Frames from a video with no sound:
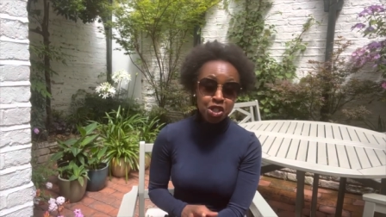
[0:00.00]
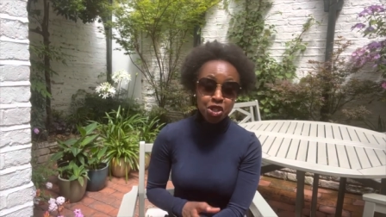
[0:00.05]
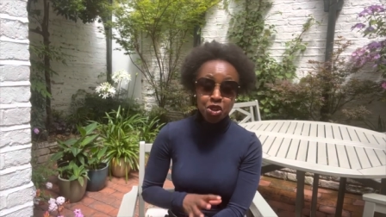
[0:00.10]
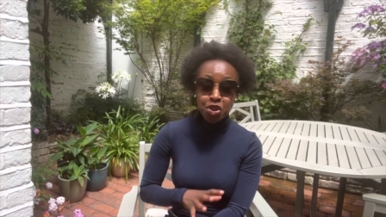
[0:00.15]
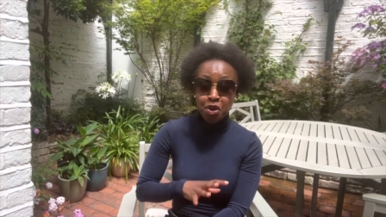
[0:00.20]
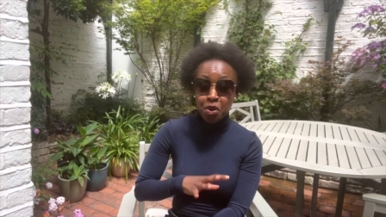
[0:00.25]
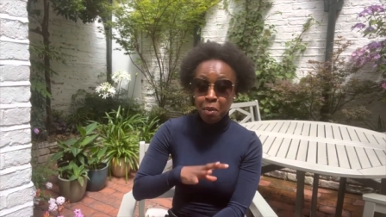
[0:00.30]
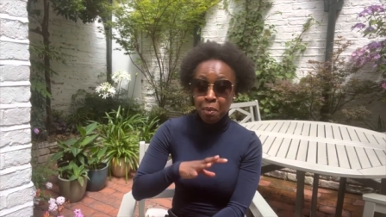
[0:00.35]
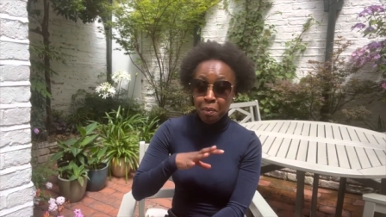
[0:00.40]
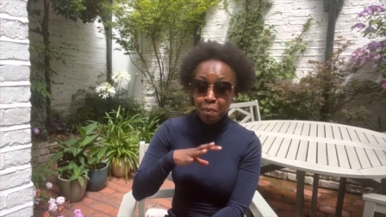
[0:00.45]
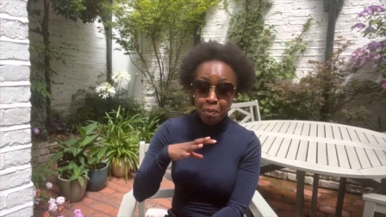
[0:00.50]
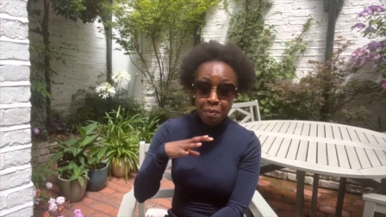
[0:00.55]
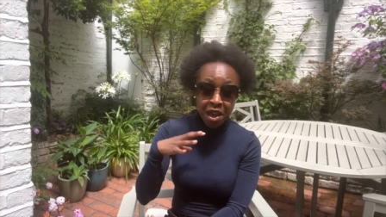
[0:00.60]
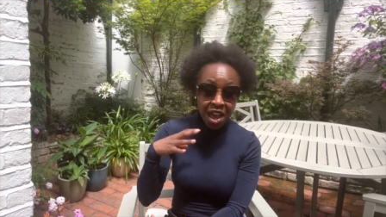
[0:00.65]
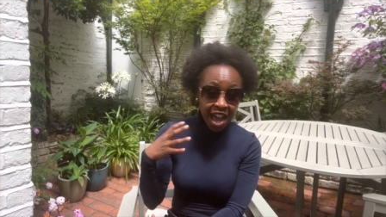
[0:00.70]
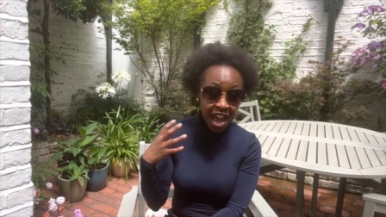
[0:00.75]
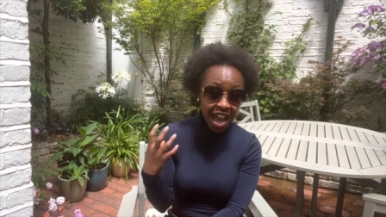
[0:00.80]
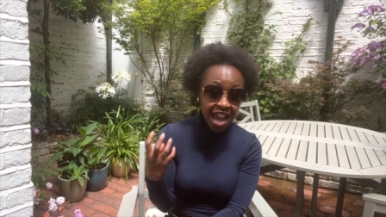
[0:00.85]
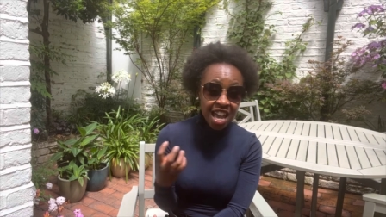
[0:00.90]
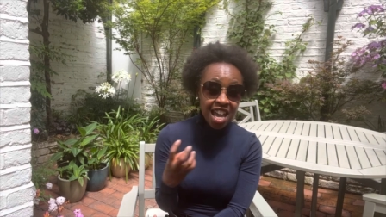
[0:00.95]
So you're
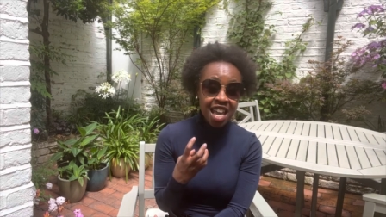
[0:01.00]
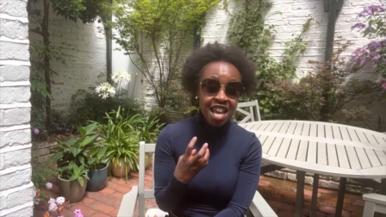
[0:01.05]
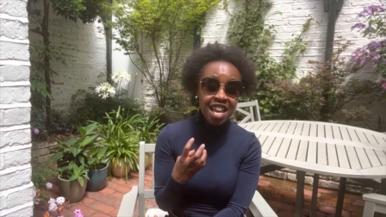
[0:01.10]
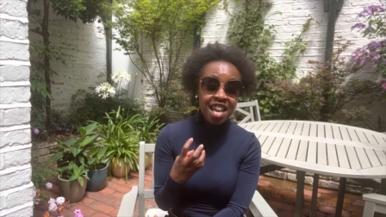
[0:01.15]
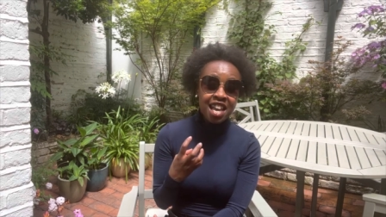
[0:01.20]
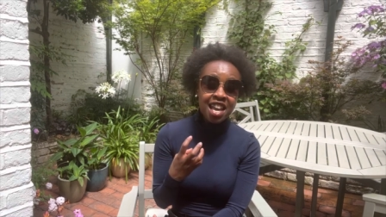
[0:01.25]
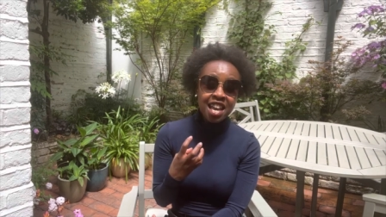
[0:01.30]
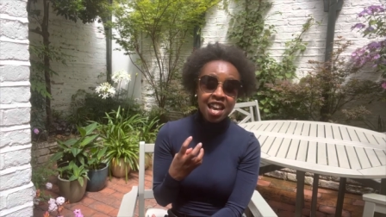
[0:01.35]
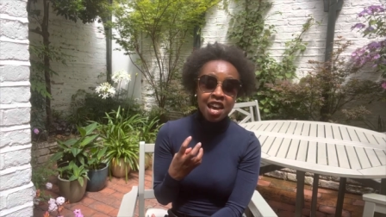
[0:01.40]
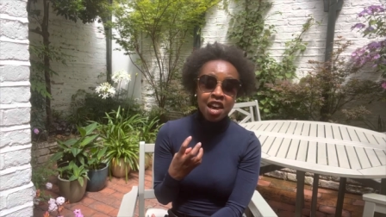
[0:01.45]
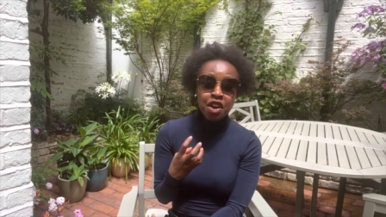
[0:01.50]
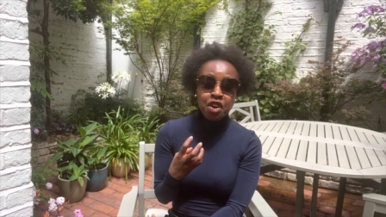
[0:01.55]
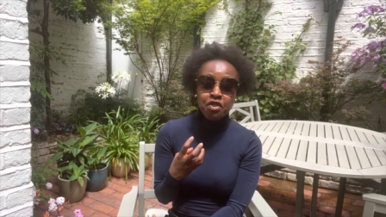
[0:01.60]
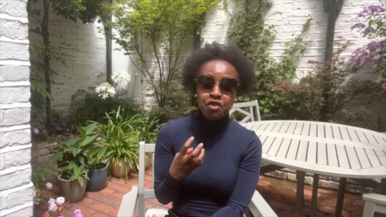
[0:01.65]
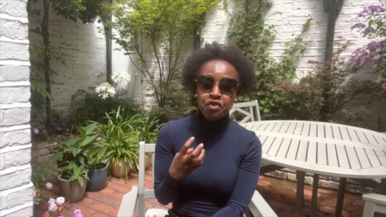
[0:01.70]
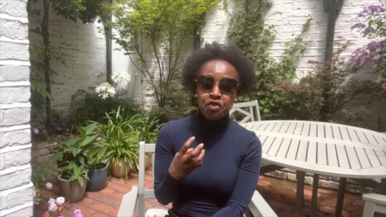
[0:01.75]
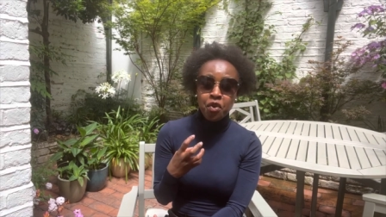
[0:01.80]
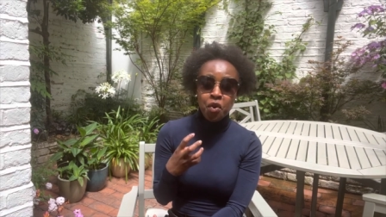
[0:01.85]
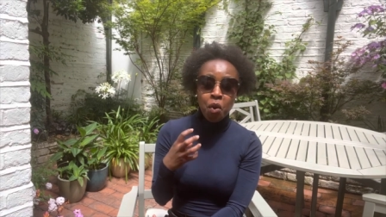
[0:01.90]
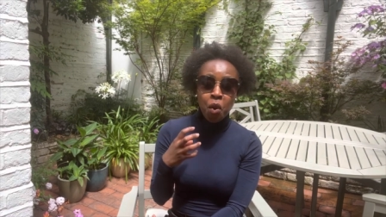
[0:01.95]
paying
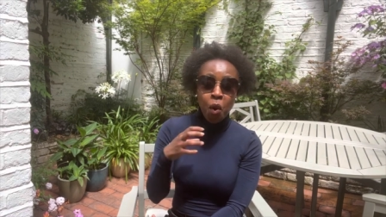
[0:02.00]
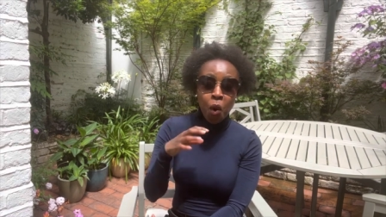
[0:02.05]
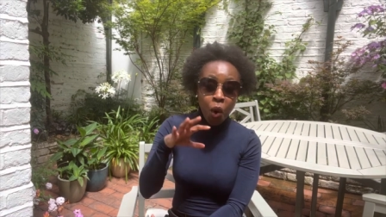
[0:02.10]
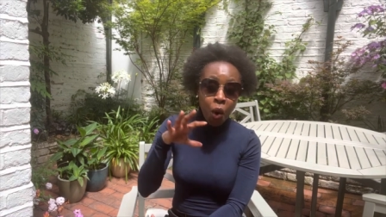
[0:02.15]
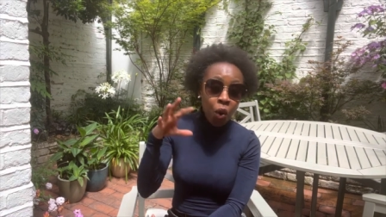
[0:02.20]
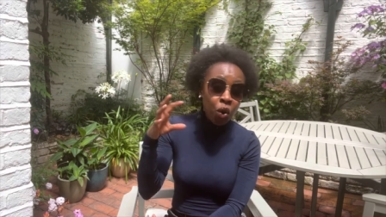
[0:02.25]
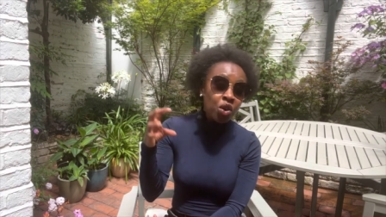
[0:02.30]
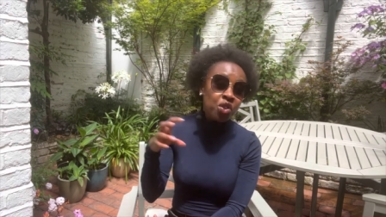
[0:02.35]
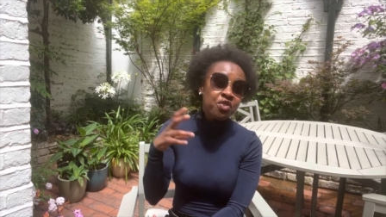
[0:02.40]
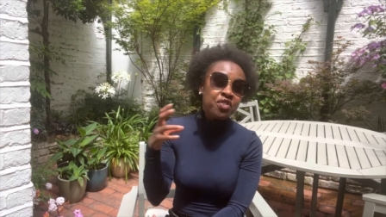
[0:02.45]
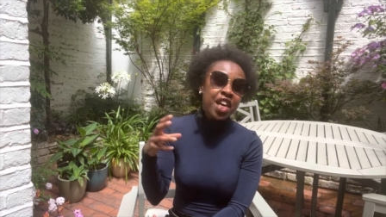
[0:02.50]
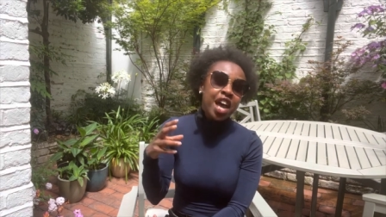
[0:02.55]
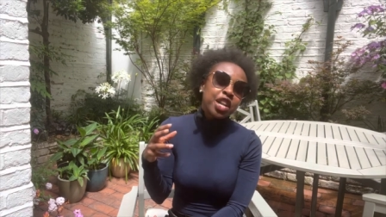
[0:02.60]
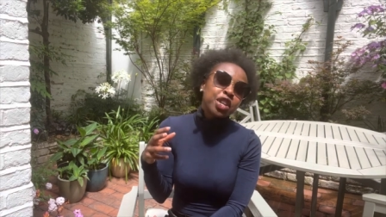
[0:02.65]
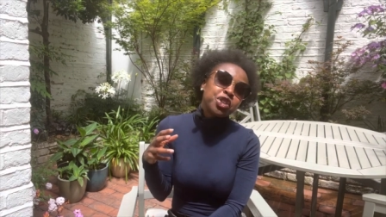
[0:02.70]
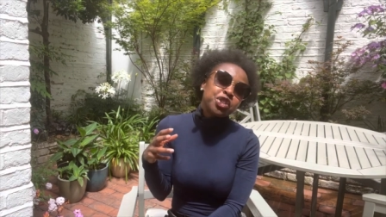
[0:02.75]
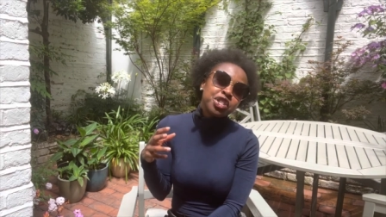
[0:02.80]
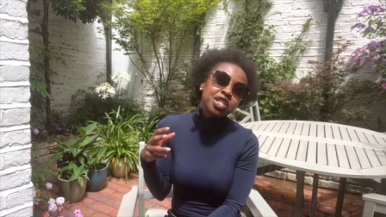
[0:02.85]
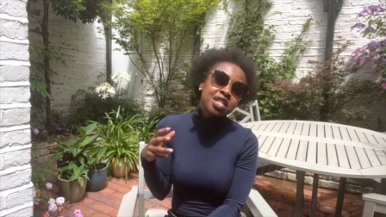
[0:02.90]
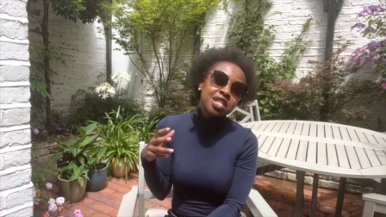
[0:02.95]
for all of
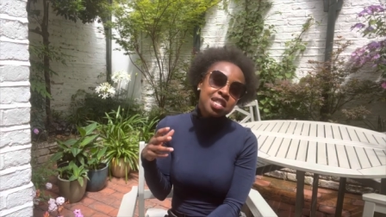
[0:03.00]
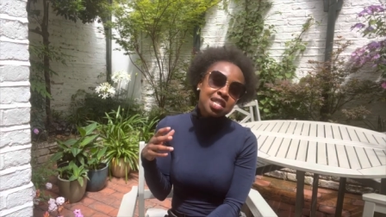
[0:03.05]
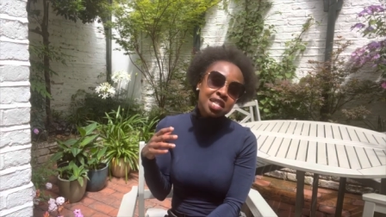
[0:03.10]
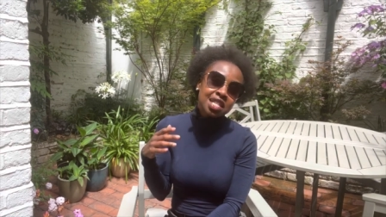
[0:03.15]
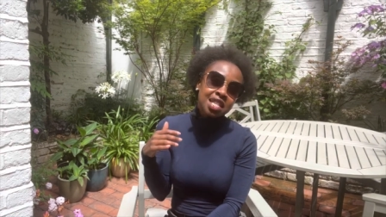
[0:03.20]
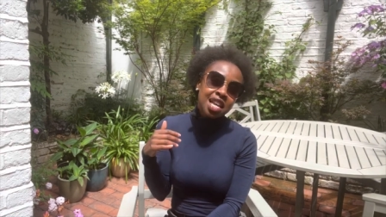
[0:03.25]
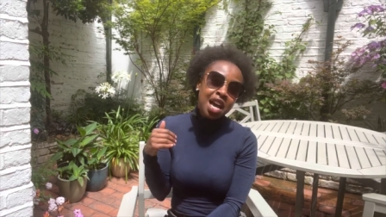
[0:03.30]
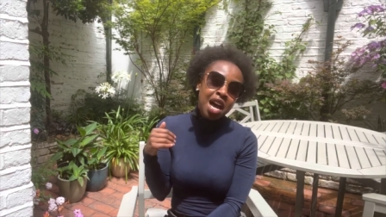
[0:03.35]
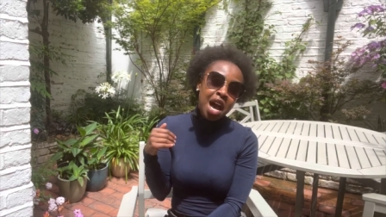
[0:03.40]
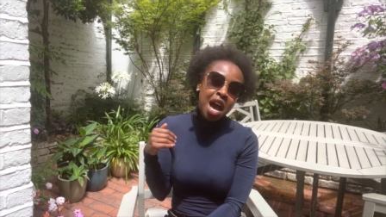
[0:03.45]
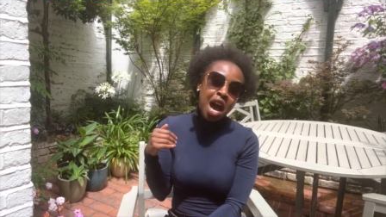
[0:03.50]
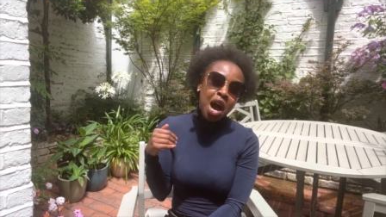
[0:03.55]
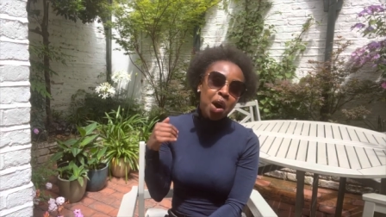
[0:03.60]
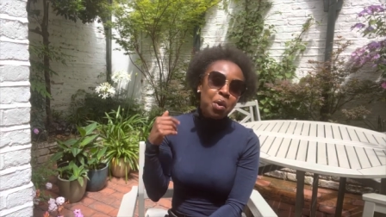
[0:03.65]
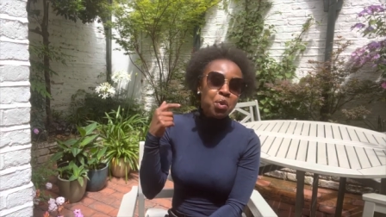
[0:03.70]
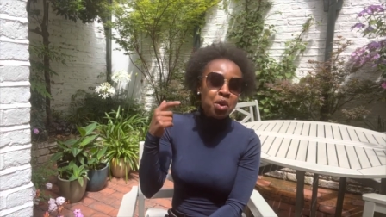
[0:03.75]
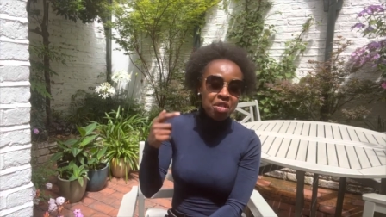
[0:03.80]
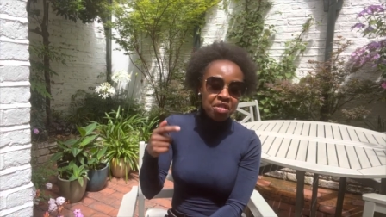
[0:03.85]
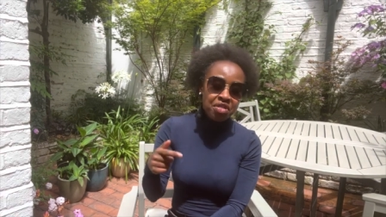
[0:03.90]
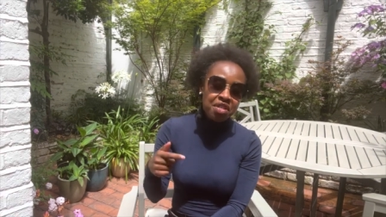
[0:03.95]
that goodness uh,
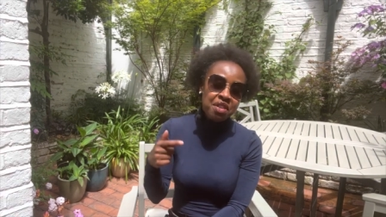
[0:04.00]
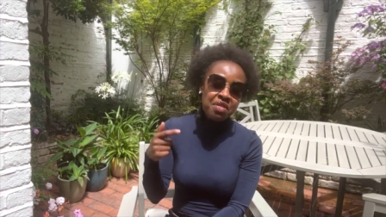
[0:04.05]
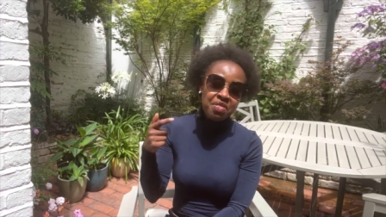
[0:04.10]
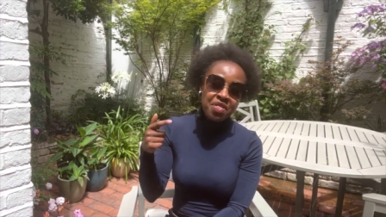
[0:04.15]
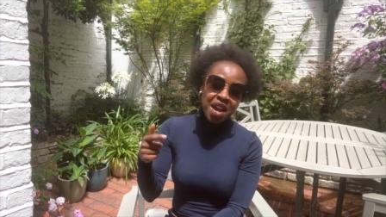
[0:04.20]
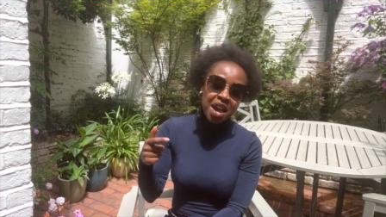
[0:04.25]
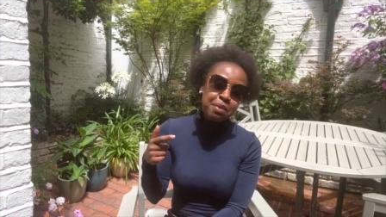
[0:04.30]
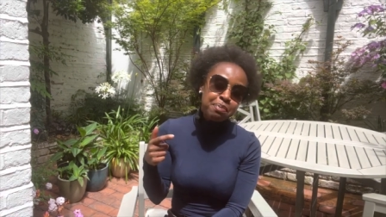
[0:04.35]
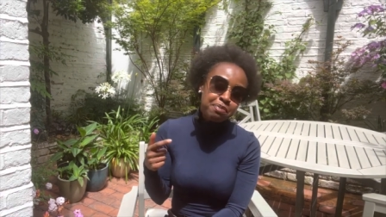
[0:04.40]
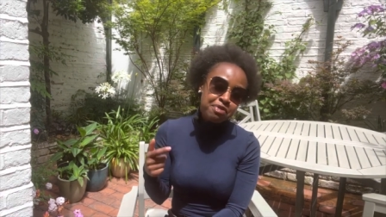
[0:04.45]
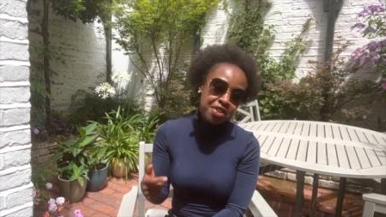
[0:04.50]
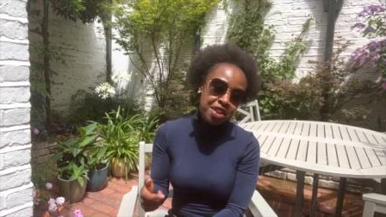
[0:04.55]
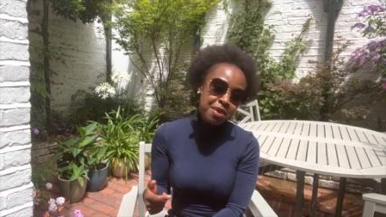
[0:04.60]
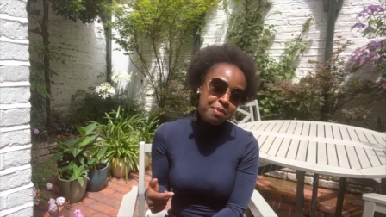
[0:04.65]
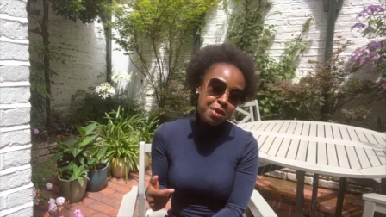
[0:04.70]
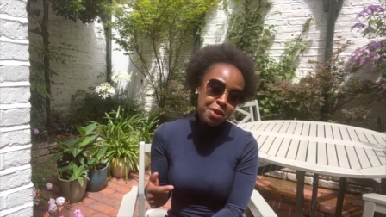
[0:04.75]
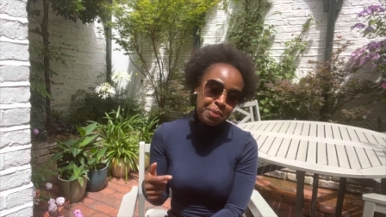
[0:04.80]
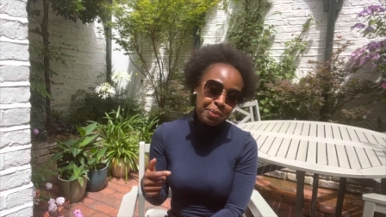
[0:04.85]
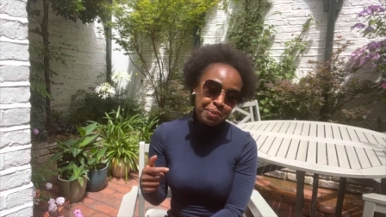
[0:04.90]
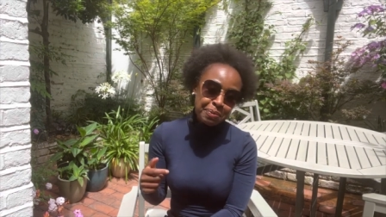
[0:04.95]
within that
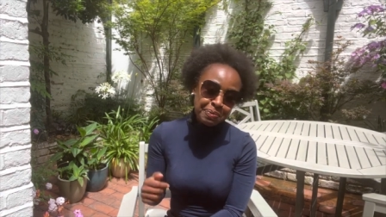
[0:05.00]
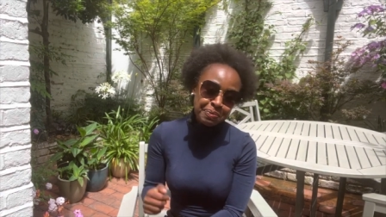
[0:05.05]
premium